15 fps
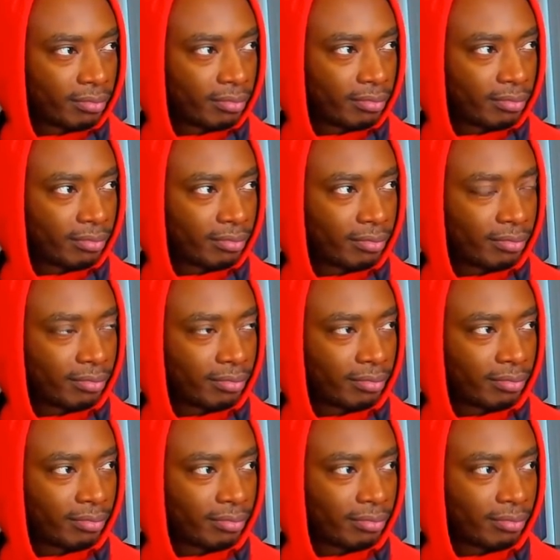
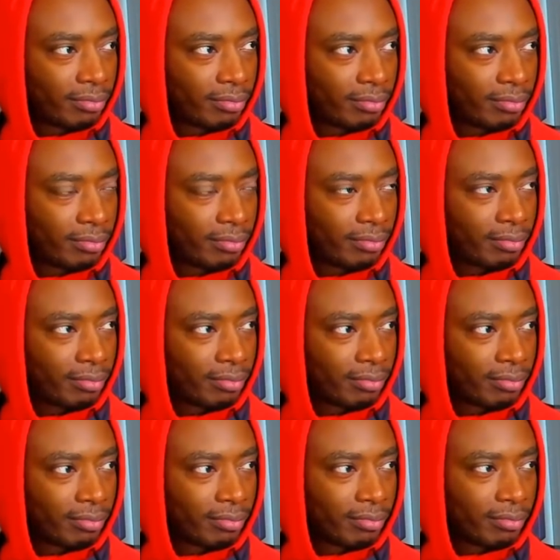
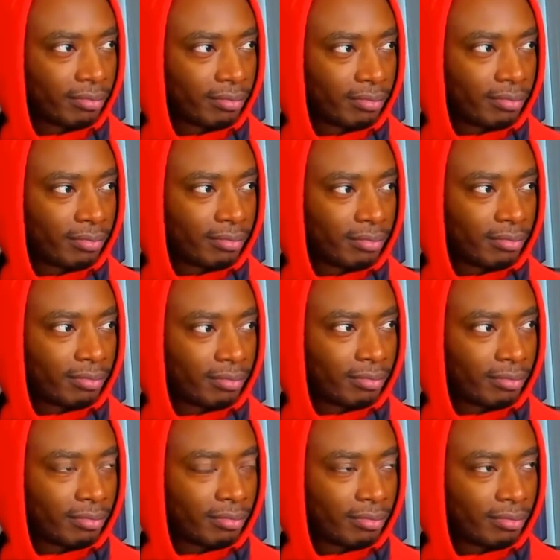
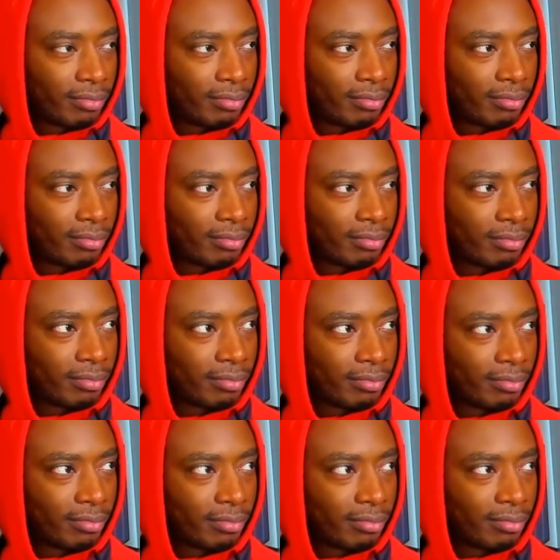
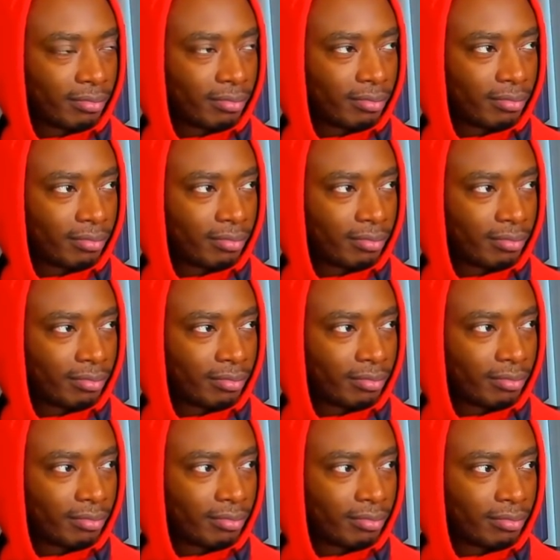
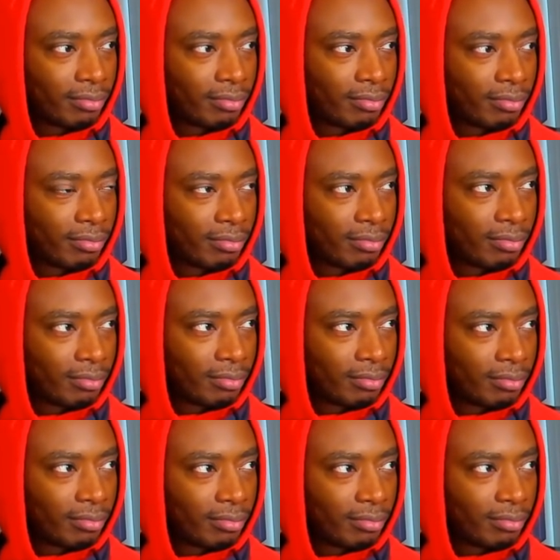
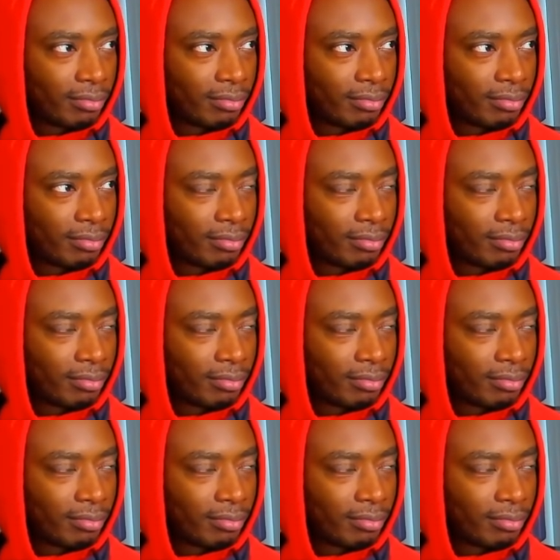The person shown says nothing.